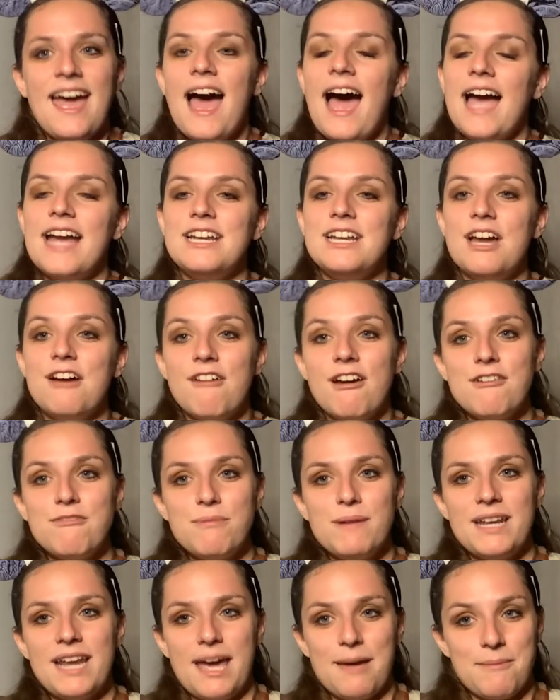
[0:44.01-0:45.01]
I know I've
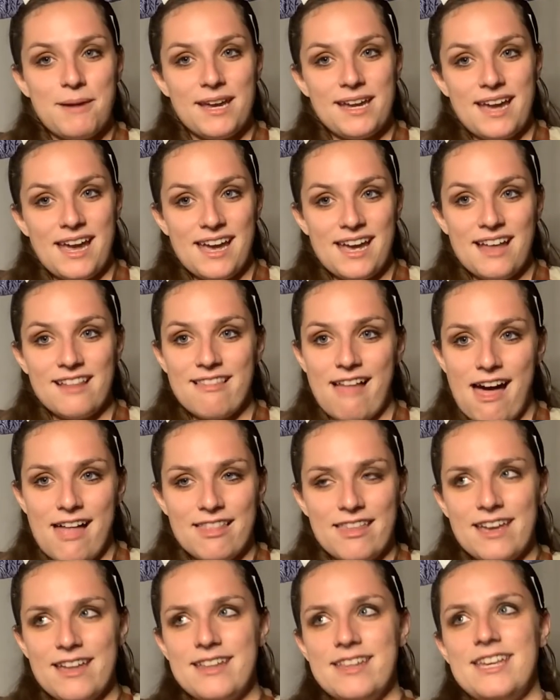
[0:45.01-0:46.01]
been MIA a
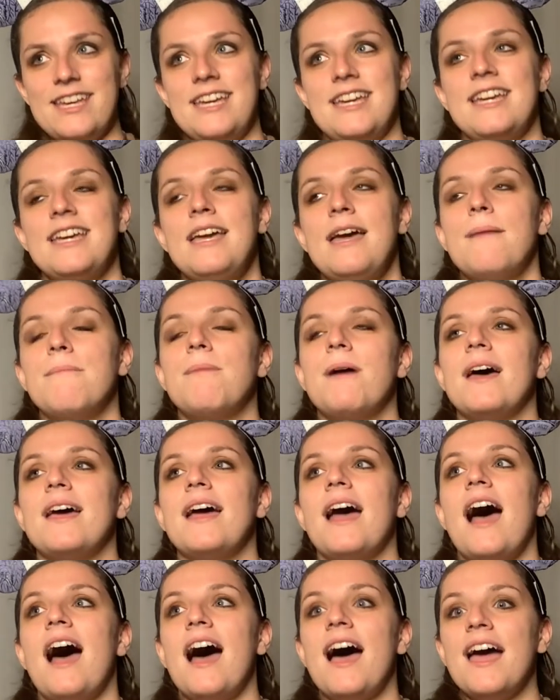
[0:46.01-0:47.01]
lot lately,
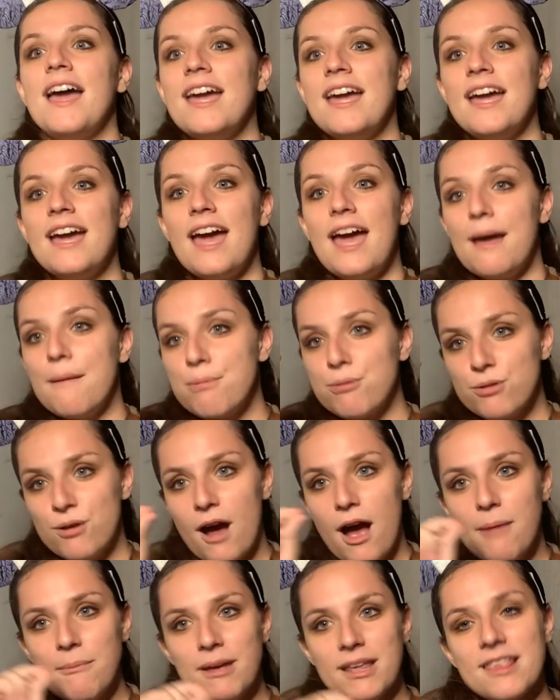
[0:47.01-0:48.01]
but I
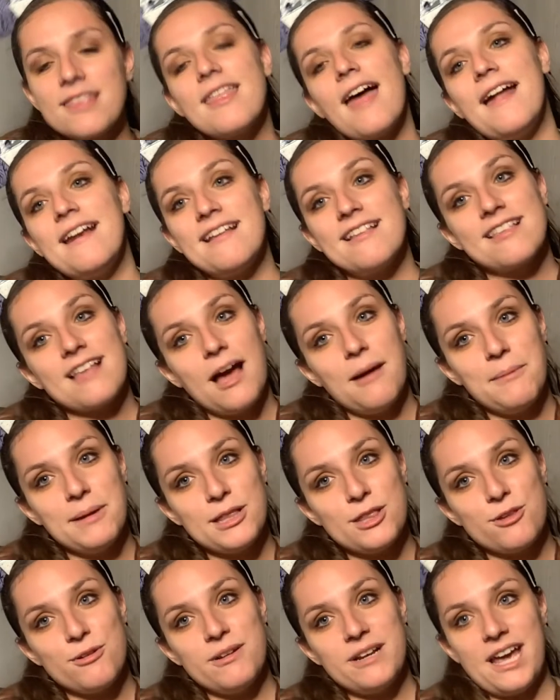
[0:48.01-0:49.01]
promise that is
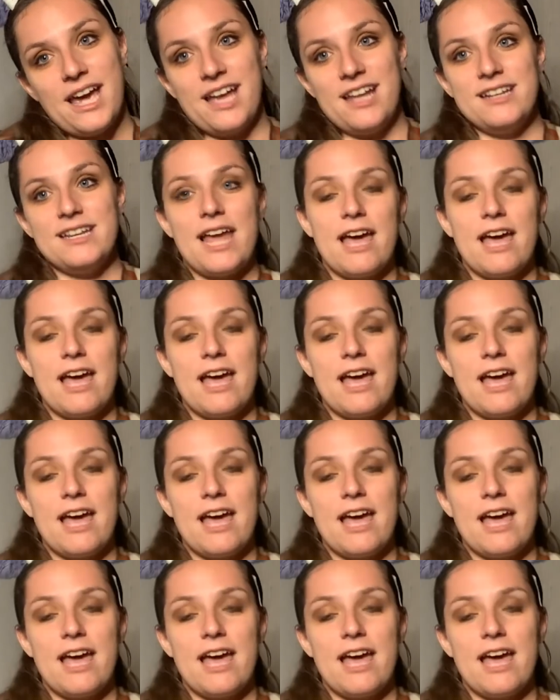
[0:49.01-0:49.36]
coming to an end.